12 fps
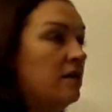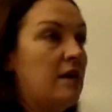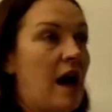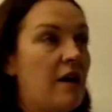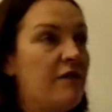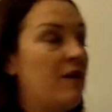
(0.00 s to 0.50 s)

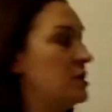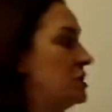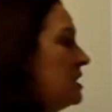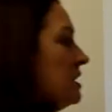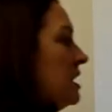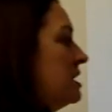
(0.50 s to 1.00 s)
a
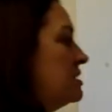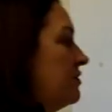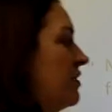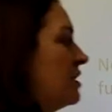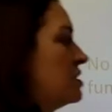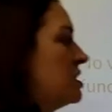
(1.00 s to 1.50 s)
function, is a
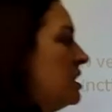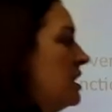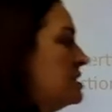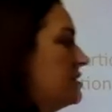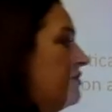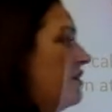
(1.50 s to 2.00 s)
function,
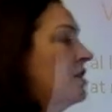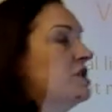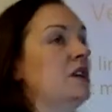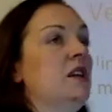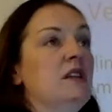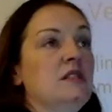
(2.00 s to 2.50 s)
is a
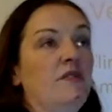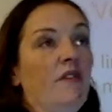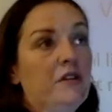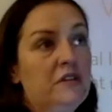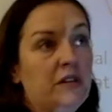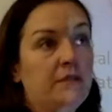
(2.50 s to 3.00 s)
function, is a
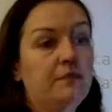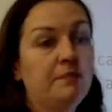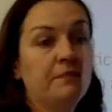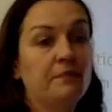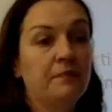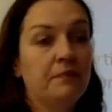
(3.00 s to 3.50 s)
function.
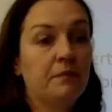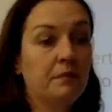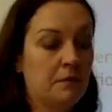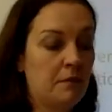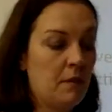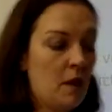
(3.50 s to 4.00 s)

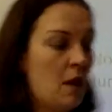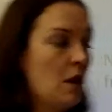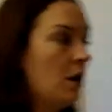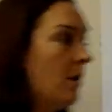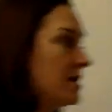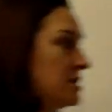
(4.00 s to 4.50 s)

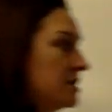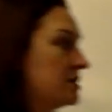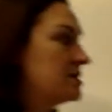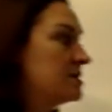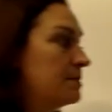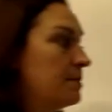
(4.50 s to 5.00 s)

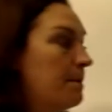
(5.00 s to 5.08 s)
Questions?